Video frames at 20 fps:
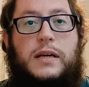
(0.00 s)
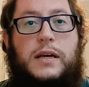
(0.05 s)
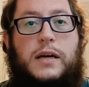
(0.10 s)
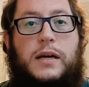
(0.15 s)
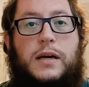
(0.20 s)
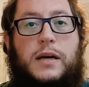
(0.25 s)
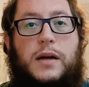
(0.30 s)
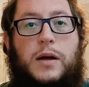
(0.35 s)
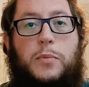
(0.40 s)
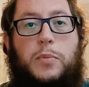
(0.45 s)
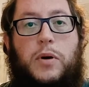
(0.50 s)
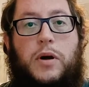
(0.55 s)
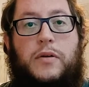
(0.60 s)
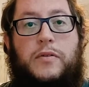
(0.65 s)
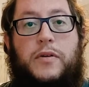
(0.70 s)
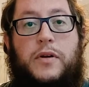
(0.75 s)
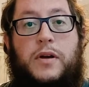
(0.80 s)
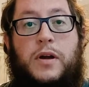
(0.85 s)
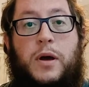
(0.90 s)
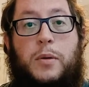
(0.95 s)
Uh, a part
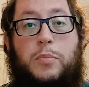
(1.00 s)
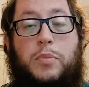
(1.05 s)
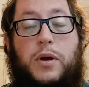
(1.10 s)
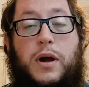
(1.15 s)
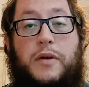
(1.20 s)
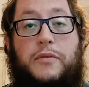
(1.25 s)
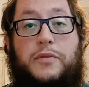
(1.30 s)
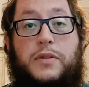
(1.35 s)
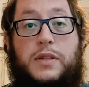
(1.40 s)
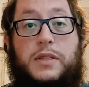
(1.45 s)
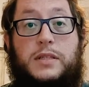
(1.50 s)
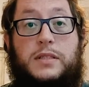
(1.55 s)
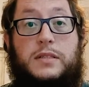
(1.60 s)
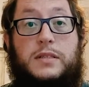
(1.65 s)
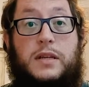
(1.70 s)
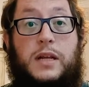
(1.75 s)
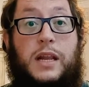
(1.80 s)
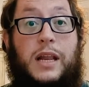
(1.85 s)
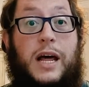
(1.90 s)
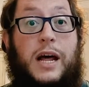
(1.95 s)
of our nonprofit
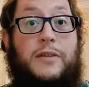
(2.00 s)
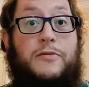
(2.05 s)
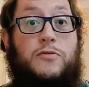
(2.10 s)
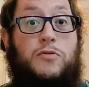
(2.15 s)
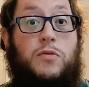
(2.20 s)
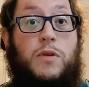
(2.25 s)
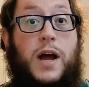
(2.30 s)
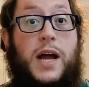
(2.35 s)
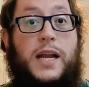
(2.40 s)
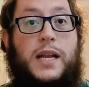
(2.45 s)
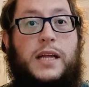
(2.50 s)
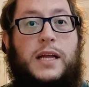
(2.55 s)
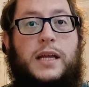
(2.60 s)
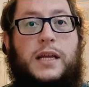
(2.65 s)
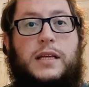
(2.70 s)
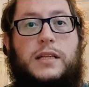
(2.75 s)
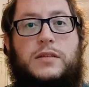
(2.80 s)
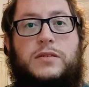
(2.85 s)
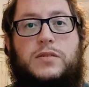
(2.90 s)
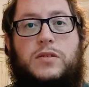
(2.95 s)
is a lot of
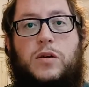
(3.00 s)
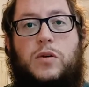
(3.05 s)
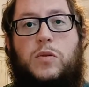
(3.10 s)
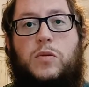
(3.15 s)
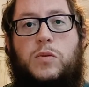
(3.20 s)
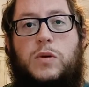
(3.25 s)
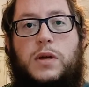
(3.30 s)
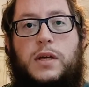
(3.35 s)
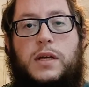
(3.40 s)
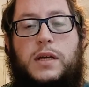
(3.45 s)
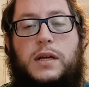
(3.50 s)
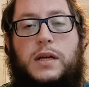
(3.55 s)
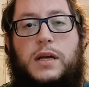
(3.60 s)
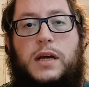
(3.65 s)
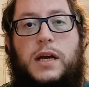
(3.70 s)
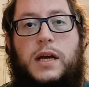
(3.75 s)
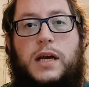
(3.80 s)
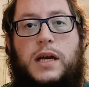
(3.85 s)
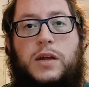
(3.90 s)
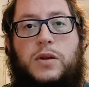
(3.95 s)
writing, and so
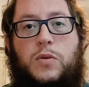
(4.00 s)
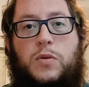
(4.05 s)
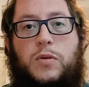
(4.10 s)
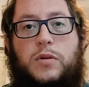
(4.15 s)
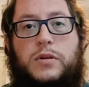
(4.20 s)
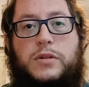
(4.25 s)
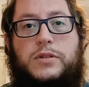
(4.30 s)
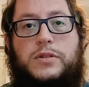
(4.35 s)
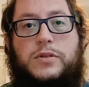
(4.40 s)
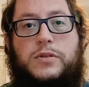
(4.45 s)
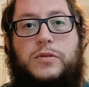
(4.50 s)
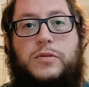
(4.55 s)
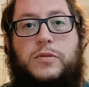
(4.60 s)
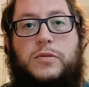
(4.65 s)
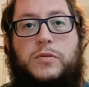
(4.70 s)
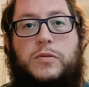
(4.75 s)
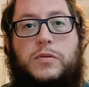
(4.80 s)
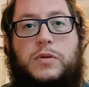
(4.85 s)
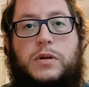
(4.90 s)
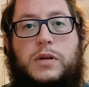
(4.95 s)
uh, in order
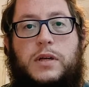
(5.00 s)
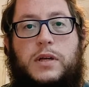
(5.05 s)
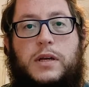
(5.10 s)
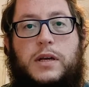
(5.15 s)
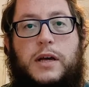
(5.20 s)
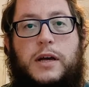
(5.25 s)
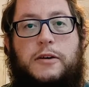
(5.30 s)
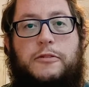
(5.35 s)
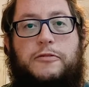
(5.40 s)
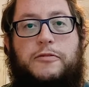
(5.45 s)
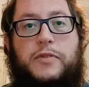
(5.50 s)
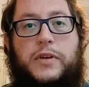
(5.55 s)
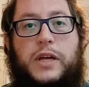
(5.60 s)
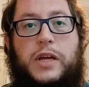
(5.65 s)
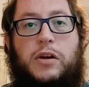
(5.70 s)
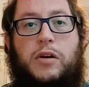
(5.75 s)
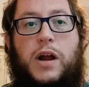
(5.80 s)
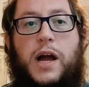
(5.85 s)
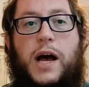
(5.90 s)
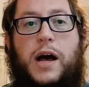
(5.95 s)
to uh,
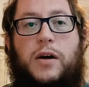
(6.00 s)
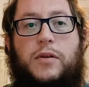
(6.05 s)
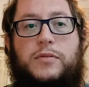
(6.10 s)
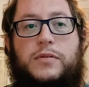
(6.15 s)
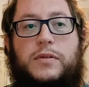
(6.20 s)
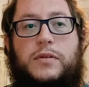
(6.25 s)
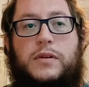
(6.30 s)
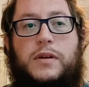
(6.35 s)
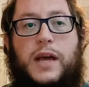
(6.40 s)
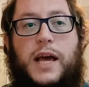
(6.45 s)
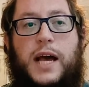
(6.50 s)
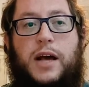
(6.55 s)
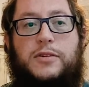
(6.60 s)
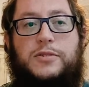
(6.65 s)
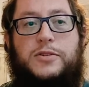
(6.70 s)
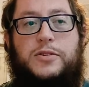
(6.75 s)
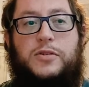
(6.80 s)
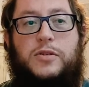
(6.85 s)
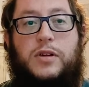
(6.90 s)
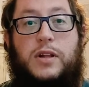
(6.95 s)
figure out how
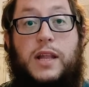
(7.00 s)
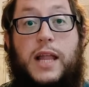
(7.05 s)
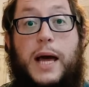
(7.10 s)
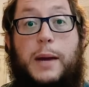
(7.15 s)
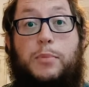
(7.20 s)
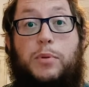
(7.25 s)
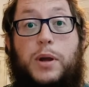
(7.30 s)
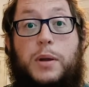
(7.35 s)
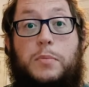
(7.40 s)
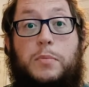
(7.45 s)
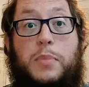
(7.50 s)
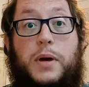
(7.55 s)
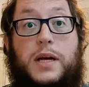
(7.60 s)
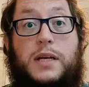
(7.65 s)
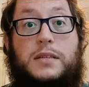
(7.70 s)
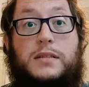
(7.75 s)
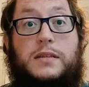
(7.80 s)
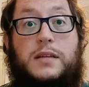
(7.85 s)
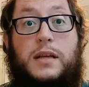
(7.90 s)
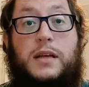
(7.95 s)
to collaborate
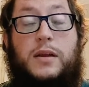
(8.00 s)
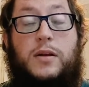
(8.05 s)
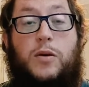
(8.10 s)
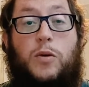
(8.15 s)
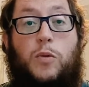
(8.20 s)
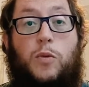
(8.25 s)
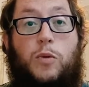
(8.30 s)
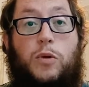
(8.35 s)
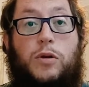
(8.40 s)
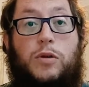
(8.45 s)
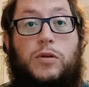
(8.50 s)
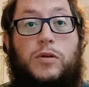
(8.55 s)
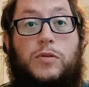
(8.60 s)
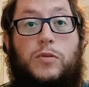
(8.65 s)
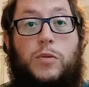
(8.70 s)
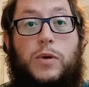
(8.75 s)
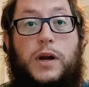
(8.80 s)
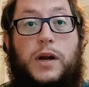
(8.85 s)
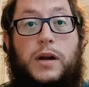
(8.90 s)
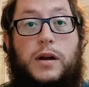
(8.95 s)
best in a world
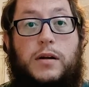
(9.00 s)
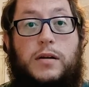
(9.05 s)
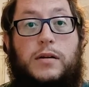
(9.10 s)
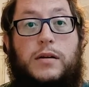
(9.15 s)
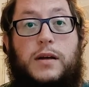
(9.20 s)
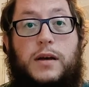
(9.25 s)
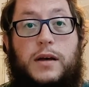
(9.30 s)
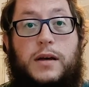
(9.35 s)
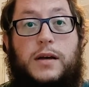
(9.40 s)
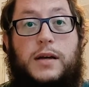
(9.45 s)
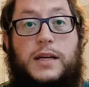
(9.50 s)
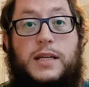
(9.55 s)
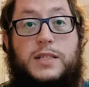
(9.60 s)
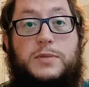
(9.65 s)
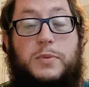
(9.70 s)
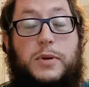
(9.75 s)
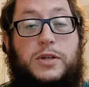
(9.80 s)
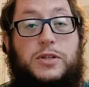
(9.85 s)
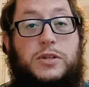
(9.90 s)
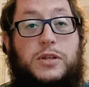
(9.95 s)
where, uh,
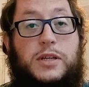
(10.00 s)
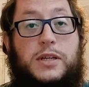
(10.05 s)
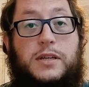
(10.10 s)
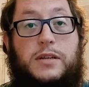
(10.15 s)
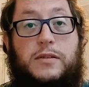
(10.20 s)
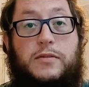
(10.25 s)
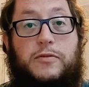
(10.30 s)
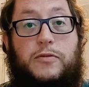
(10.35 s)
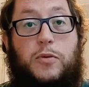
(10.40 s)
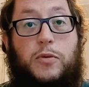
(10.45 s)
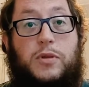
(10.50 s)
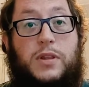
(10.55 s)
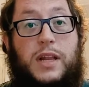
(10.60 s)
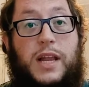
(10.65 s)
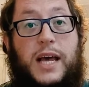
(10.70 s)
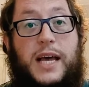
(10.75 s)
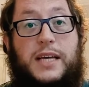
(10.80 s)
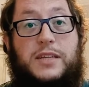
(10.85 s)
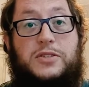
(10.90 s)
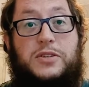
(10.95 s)
especially for the
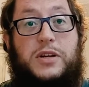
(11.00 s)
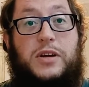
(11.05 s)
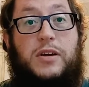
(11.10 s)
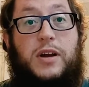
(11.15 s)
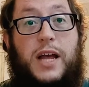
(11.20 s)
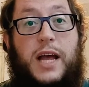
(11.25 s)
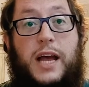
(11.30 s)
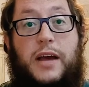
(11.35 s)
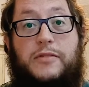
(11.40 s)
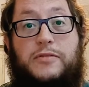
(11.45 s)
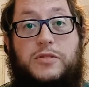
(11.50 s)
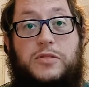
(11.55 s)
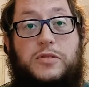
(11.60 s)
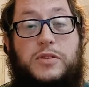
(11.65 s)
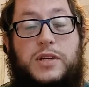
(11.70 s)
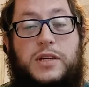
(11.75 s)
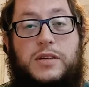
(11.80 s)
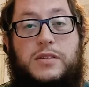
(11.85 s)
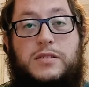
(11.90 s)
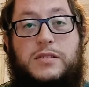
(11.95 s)
last year and a half, two
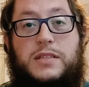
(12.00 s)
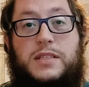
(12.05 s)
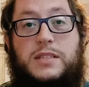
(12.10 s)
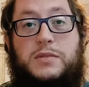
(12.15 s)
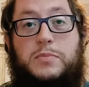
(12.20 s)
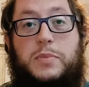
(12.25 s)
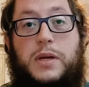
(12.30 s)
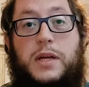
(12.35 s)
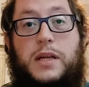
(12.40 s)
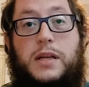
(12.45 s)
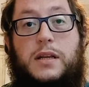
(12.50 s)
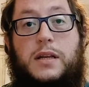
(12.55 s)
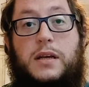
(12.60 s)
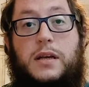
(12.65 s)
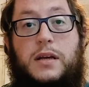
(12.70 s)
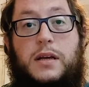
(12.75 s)
years, has been